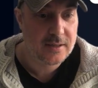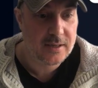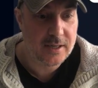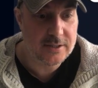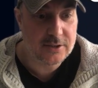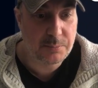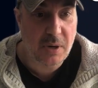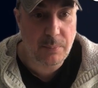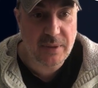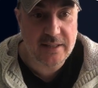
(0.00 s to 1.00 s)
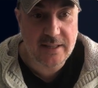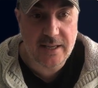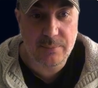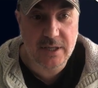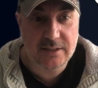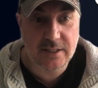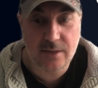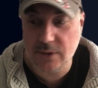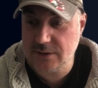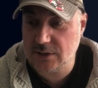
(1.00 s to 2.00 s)
and you just pop in the image that
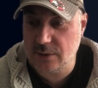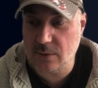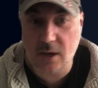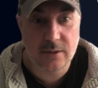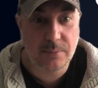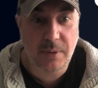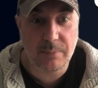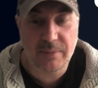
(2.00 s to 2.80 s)
you want. So I'm going to pop